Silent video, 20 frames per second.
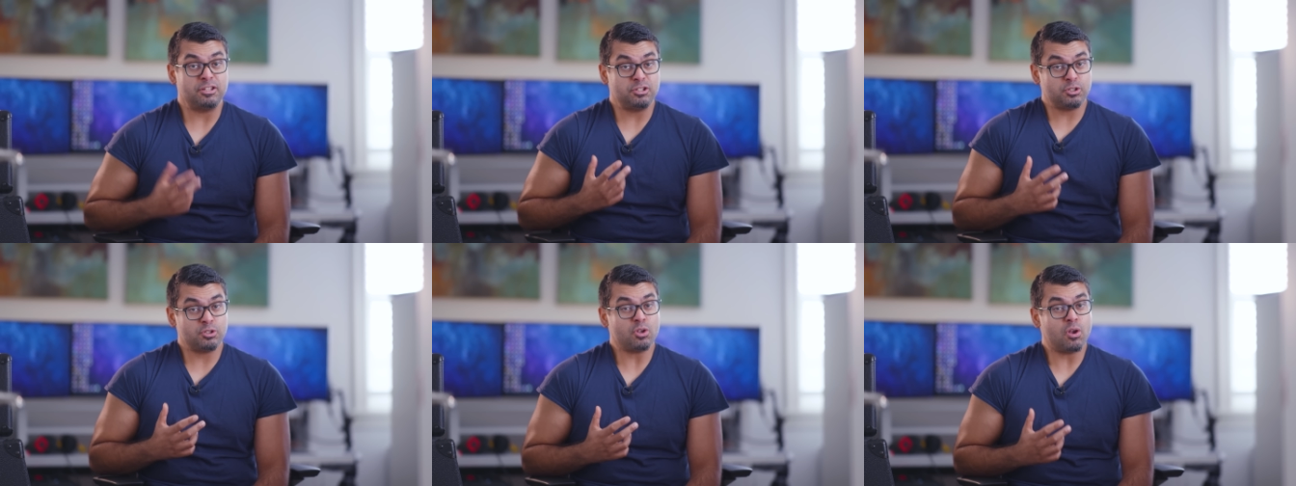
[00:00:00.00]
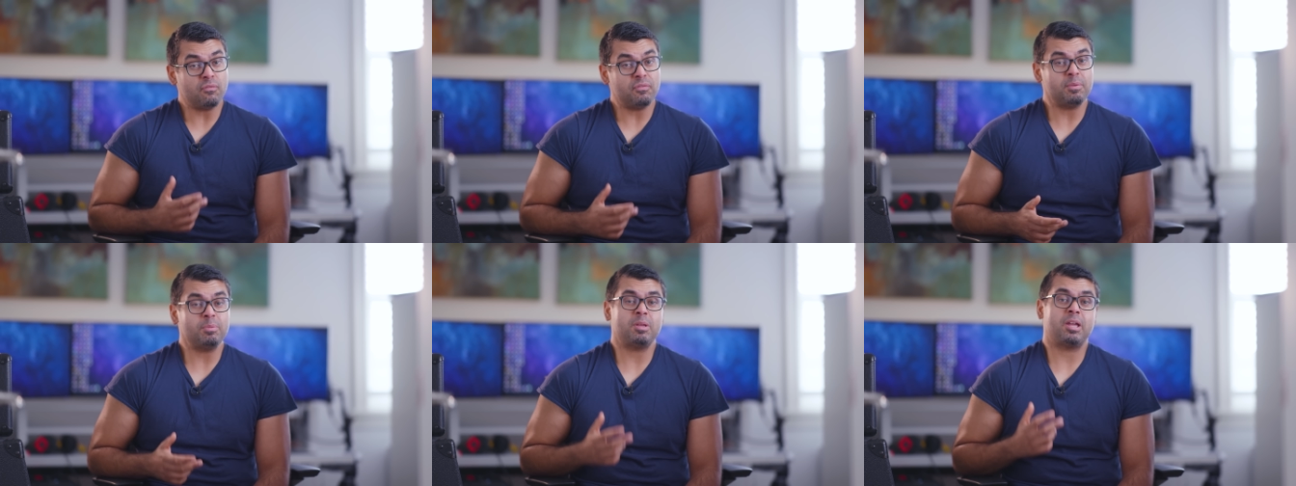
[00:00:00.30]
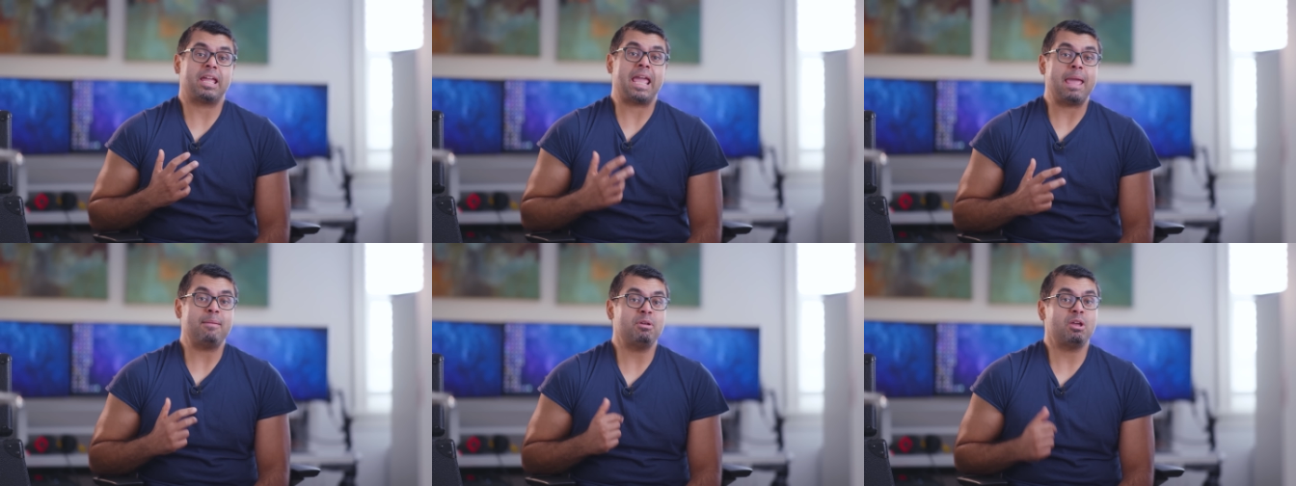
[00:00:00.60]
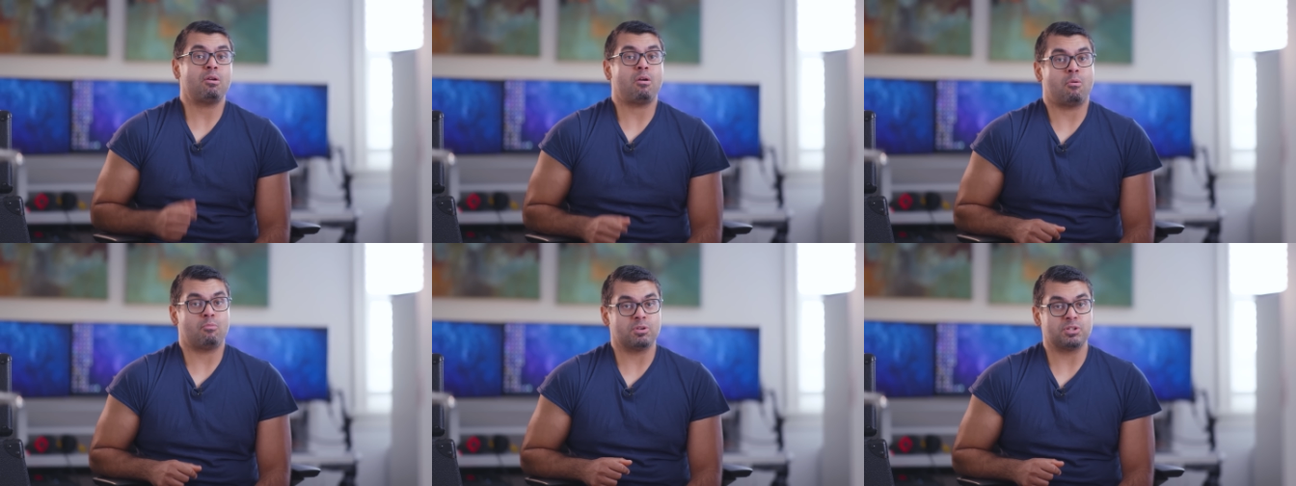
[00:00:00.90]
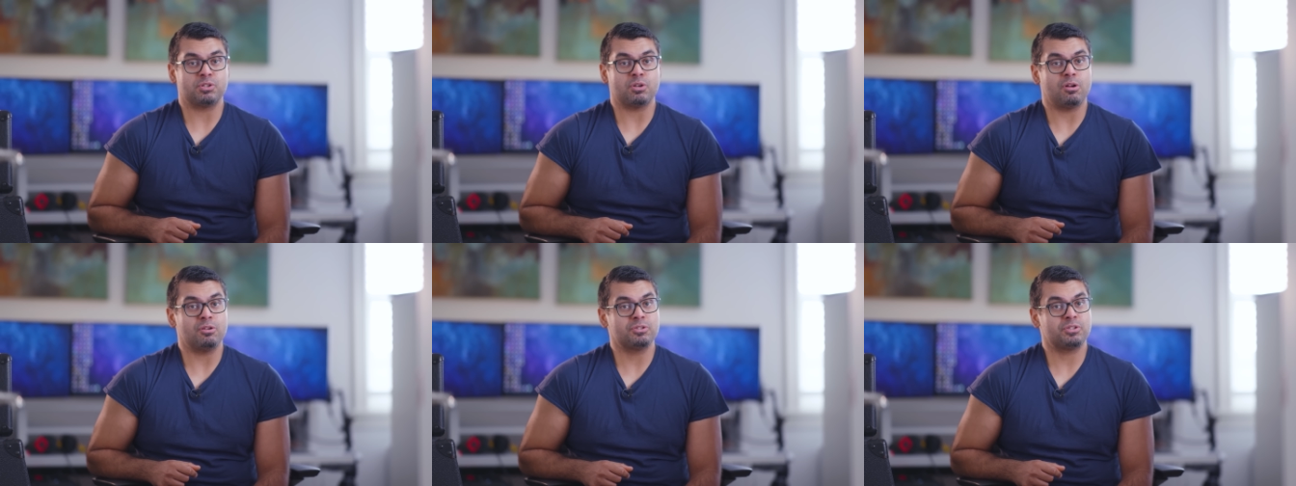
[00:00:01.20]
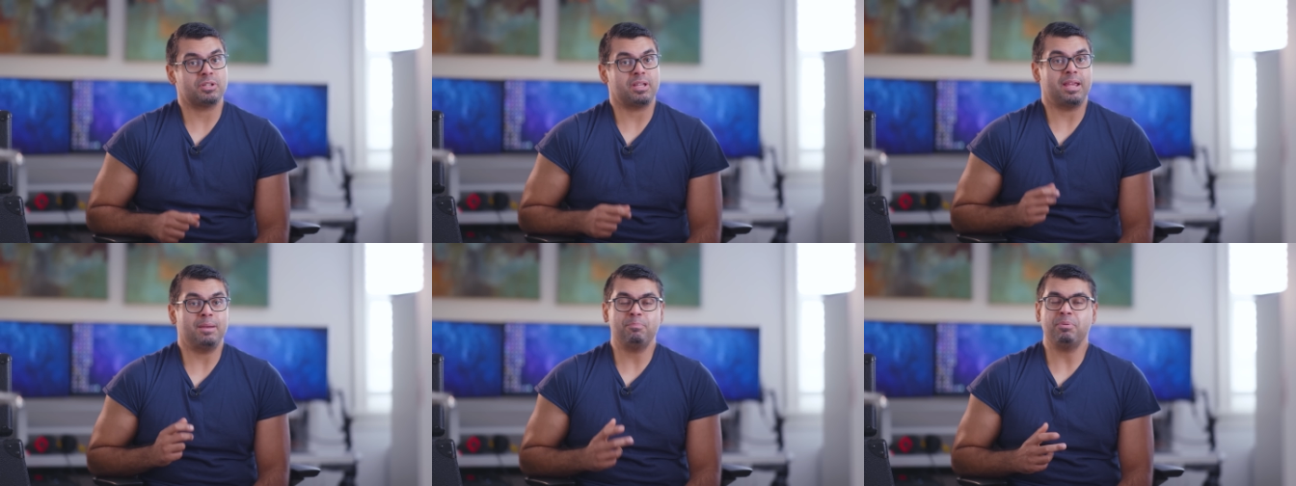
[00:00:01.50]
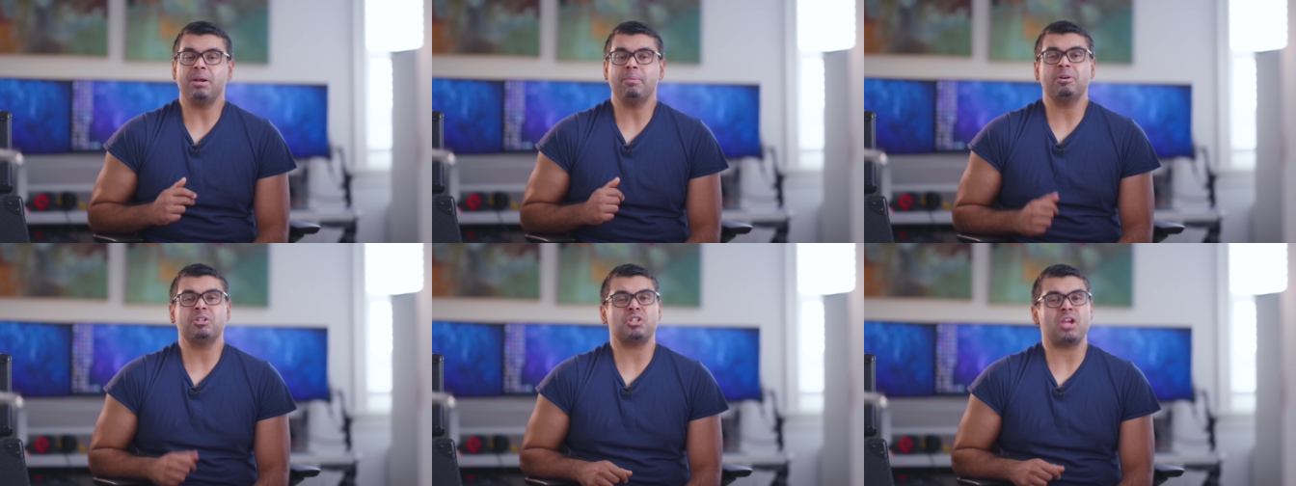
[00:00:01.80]
as you saw from the gaming results, in
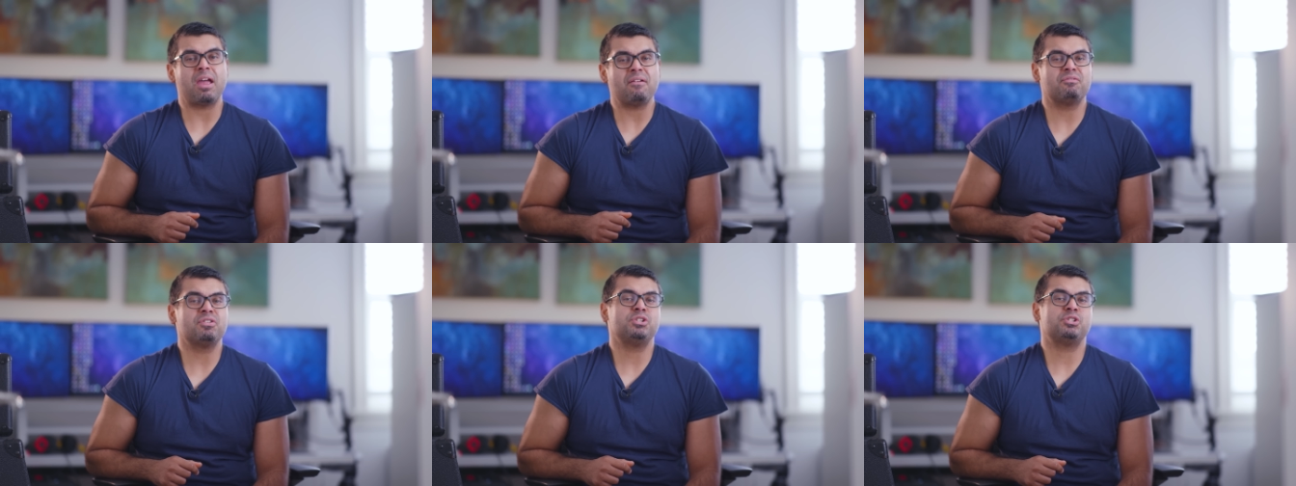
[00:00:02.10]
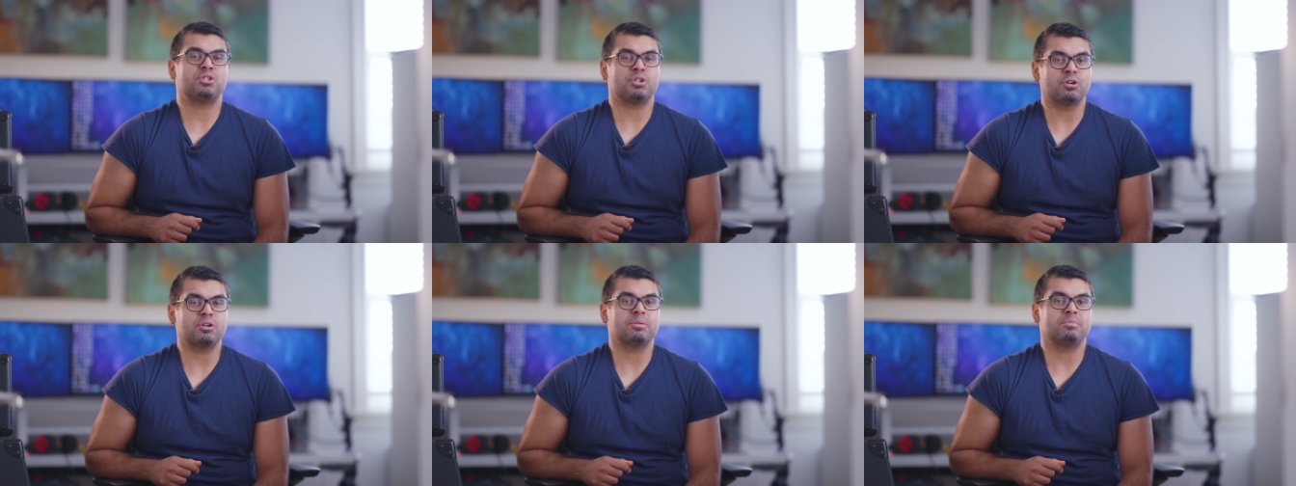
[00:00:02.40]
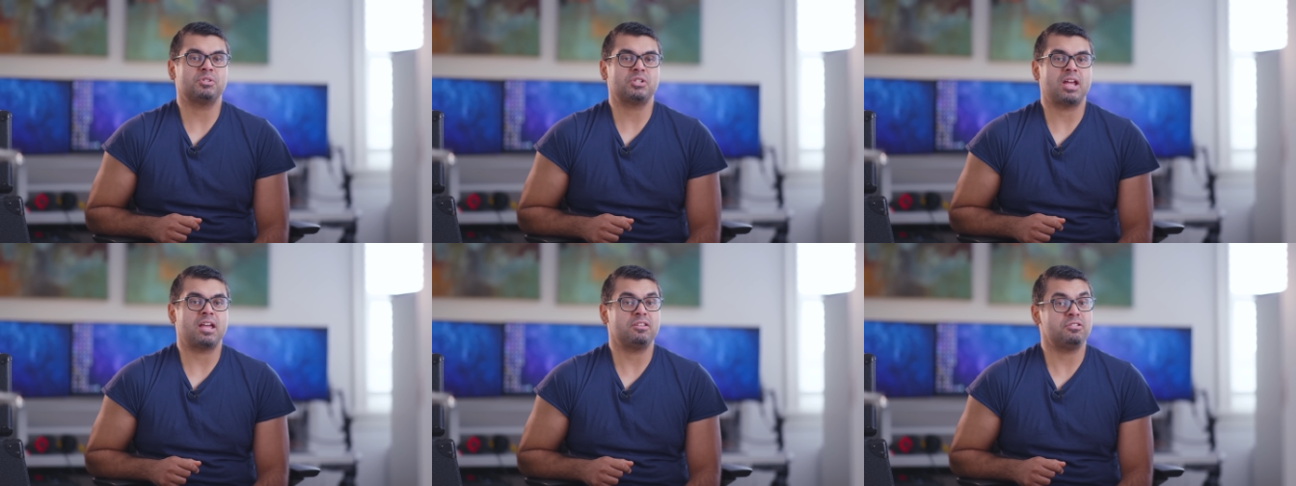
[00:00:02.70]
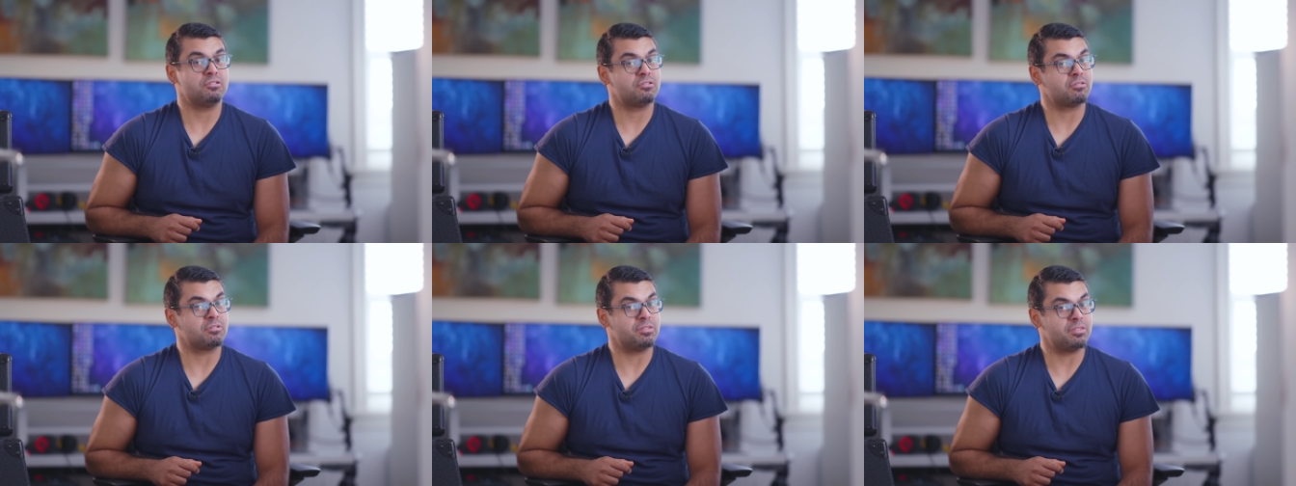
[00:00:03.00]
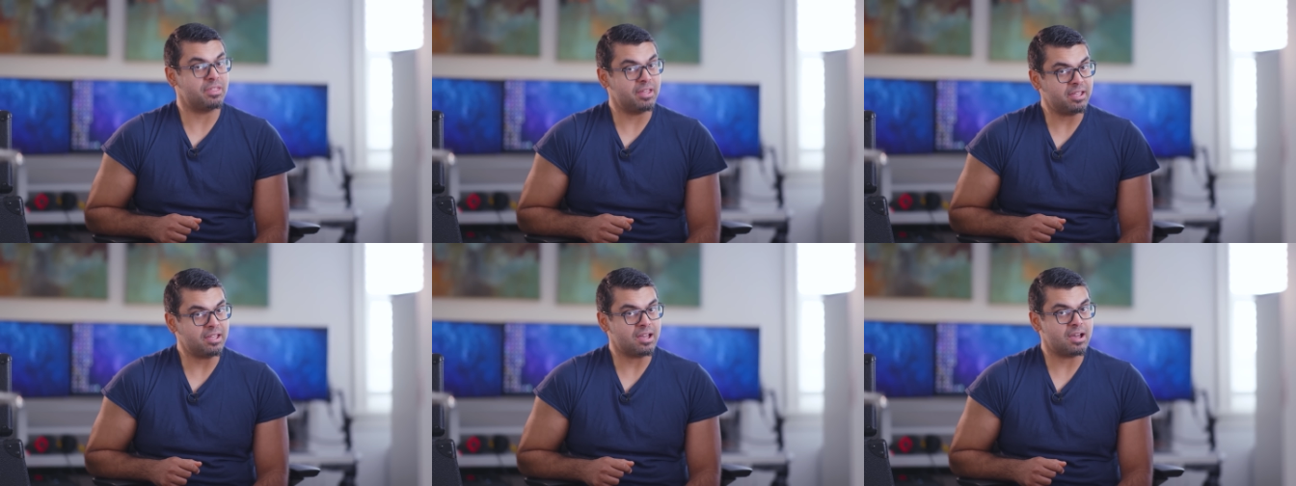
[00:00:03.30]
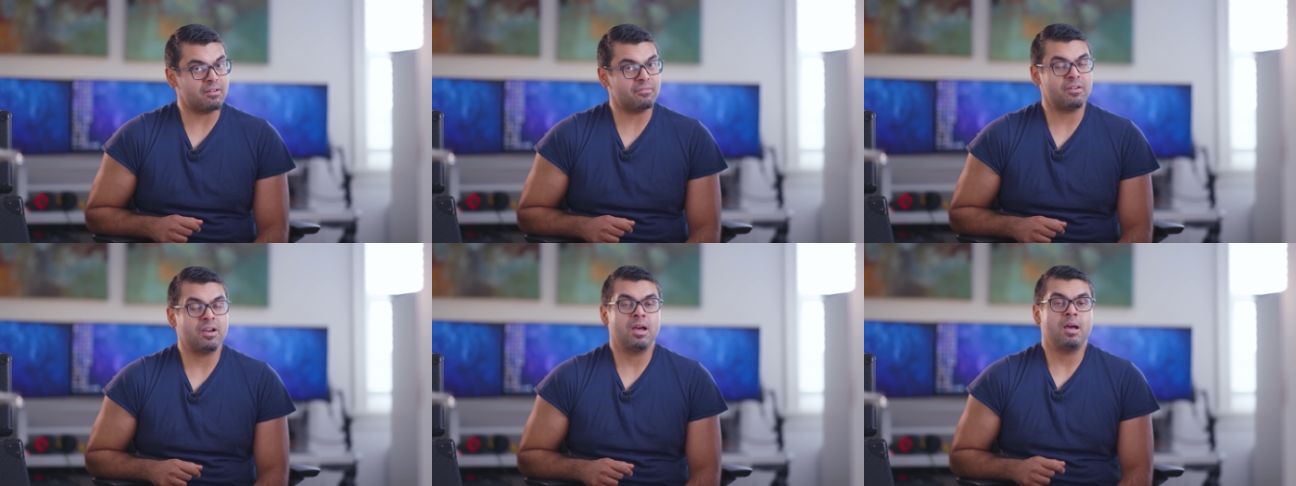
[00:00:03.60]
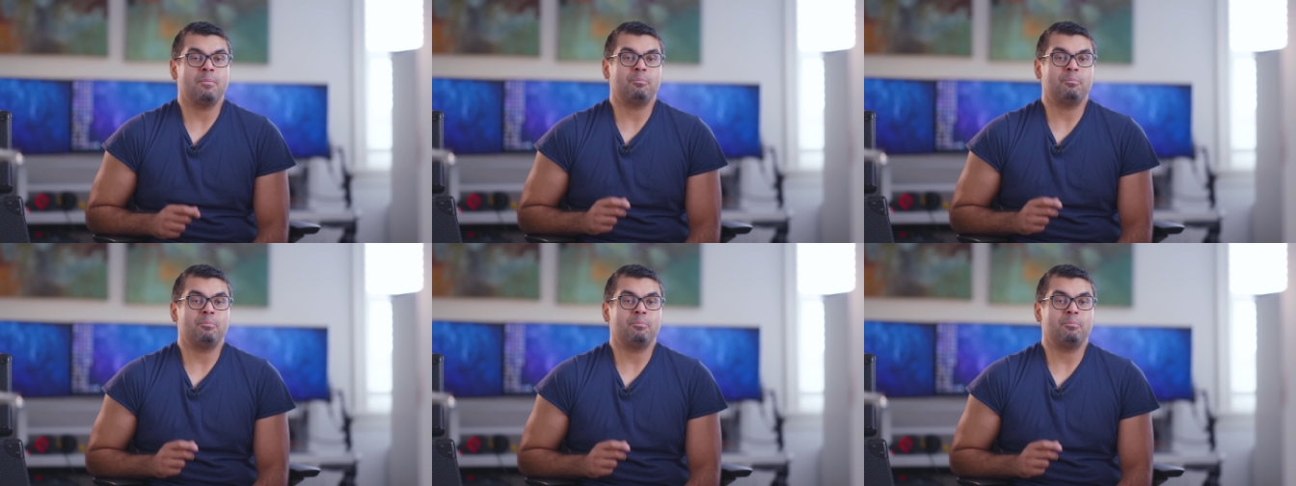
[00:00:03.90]
pretty much every circumstance you can think of,